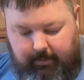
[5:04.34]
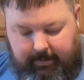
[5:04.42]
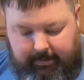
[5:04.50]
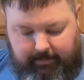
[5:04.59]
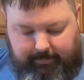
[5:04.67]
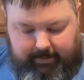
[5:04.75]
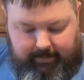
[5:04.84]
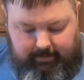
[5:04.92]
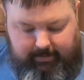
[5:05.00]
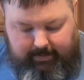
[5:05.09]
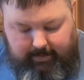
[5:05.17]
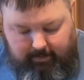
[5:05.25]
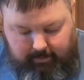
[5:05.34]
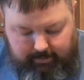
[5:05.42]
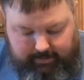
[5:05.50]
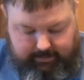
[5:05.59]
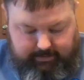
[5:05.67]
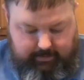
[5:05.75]
now that we got that all
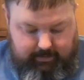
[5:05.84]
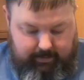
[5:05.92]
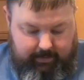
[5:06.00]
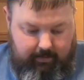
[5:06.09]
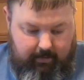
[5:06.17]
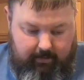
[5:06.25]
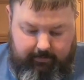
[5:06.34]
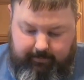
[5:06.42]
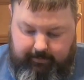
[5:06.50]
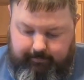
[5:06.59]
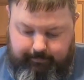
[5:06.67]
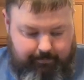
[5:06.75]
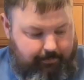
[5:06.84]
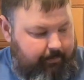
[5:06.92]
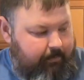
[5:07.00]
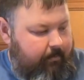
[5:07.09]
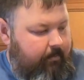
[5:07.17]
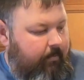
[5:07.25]
nice and cleaned off,
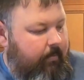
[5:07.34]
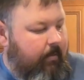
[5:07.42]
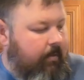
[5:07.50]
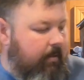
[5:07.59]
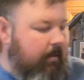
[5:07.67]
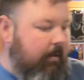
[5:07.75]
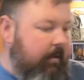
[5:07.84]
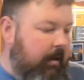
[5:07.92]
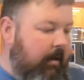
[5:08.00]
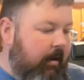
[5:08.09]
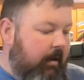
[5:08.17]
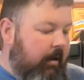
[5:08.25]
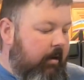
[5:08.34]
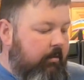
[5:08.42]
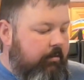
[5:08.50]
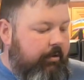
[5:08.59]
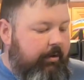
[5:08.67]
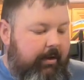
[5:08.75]
what
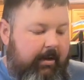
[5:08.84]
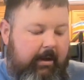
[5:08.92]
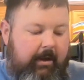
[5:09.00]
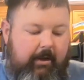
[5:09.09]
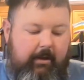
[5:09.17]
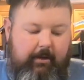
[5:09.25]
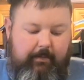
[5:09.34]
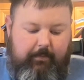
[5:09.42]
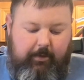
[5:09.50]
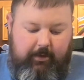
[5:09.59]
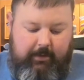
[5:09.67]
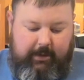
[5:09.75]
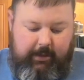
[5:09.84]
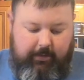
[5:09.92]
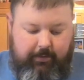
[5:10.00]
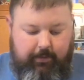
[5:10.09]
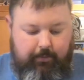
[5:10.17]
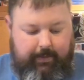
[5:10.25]
you're going to take your
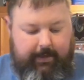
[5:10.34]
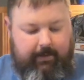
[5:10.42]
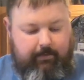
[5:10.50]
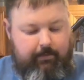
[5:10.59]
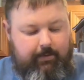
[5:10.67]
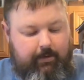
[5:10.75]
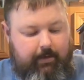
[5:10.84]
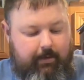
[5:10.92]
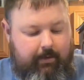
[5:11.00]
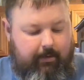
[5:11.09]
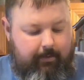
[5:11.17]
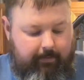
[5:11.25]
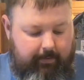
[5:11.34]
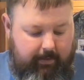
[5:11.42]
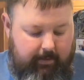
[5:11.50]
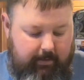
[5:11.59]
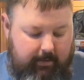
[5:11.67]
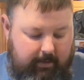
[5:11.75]
2 pounds of
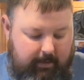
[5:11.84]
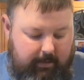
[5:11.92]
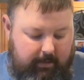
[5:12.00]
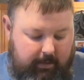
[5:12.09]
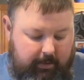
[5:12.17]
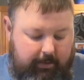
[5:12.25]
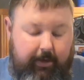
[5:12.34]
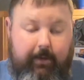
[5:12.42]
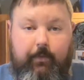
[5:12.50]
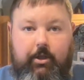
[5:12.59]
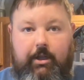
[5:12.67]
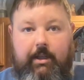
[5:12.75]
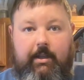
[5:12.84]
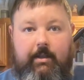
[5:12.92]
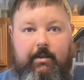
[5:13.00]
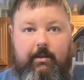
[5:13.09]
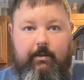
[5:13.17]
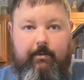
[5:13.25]
cream
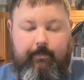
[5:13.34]
cheese.